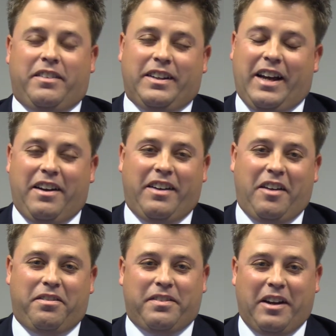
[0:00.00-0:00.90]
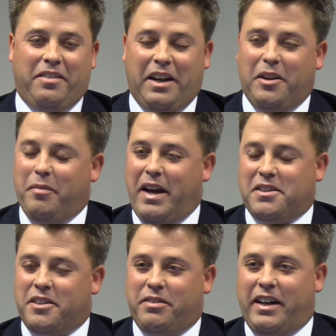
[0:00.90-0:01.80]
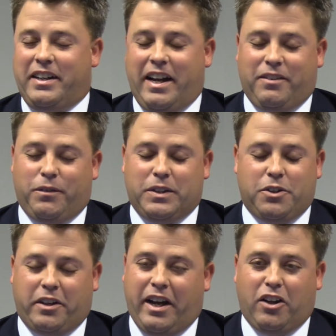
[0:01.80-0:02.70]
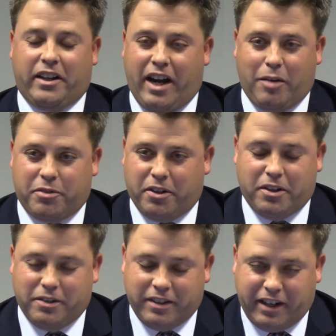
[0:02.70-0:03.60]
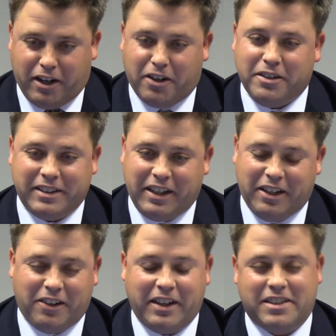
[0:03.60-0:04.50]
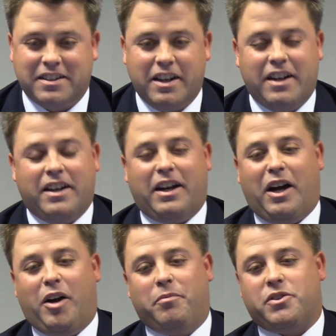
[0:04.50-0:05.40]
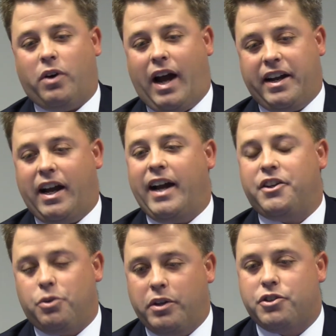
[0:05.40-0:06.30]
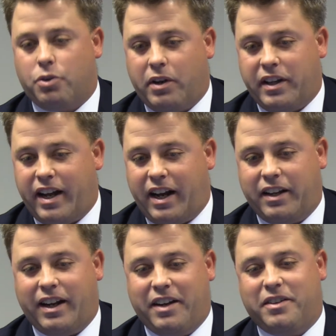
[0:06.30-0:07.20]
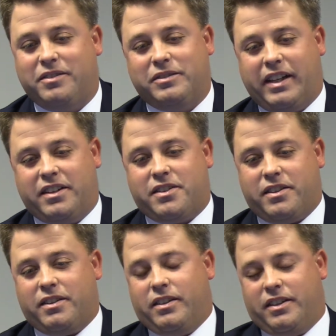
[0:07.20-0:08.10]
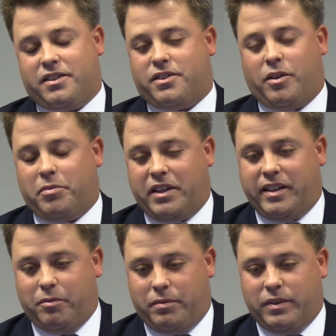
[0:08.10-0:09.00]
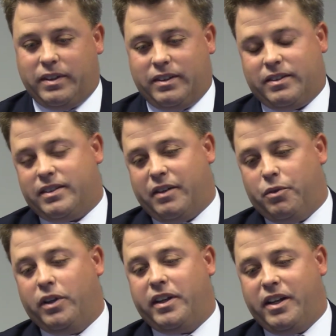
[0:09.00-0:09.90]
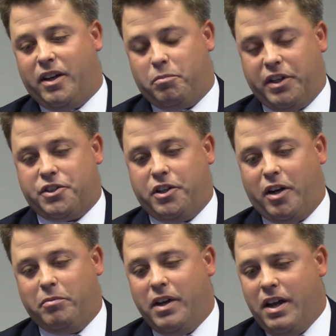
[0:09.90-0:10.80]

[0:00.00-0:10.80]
I've had them ask if I took a helicopter there. You know, it's so I do enjoy that. It's something that really picks you up.